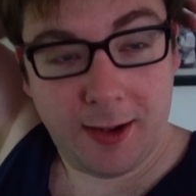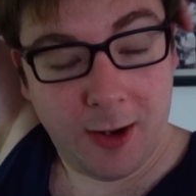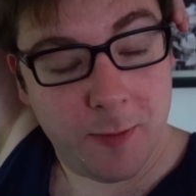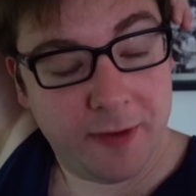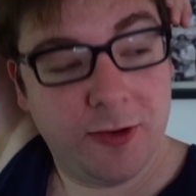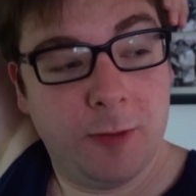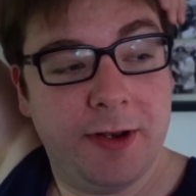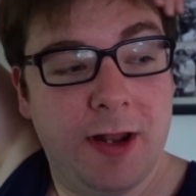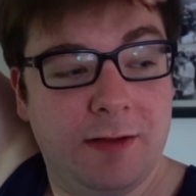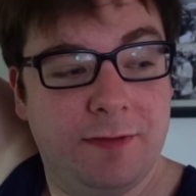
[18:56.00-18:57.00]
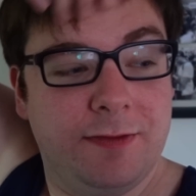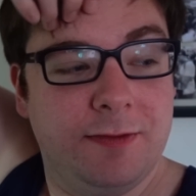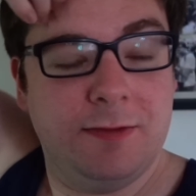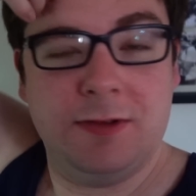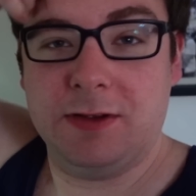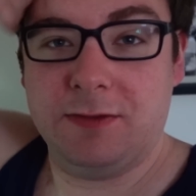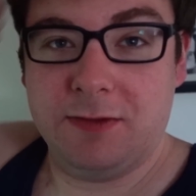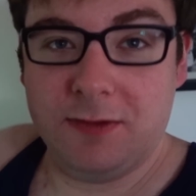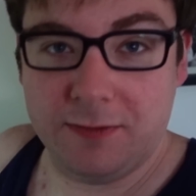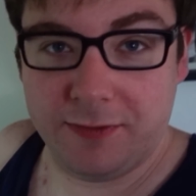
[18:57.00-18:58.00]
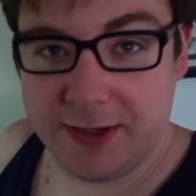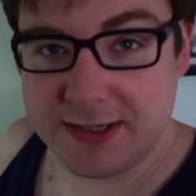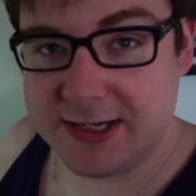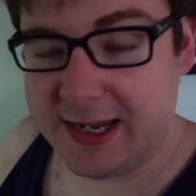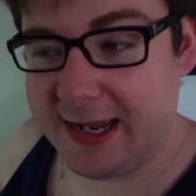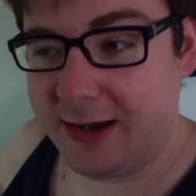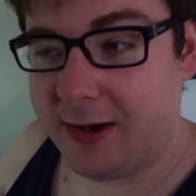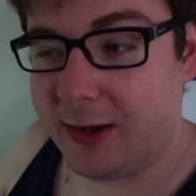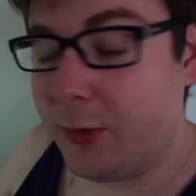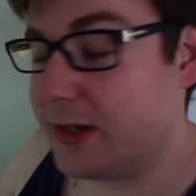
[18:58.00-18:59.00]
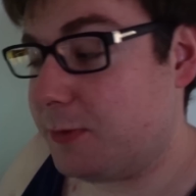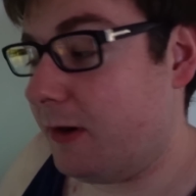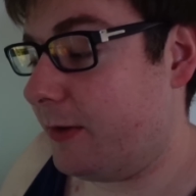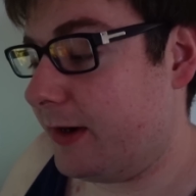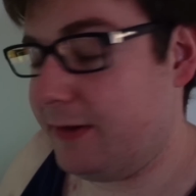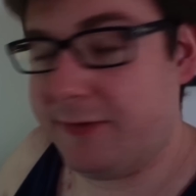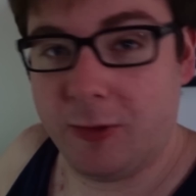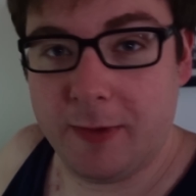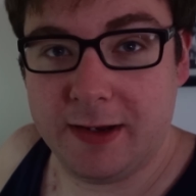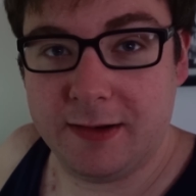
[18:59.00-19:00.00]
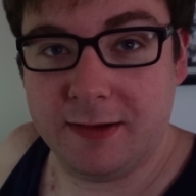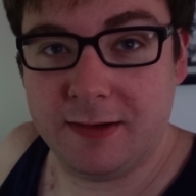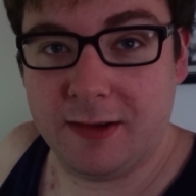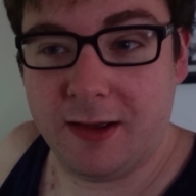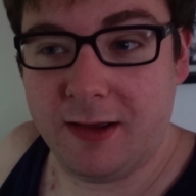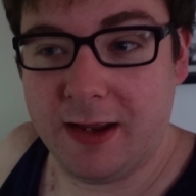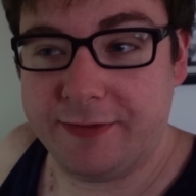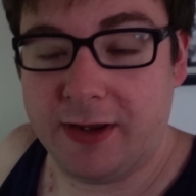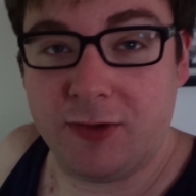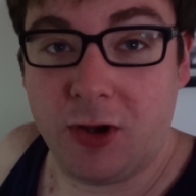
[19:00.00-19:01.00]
I hope I filmed enough for this day out. I always worry when I film it if I've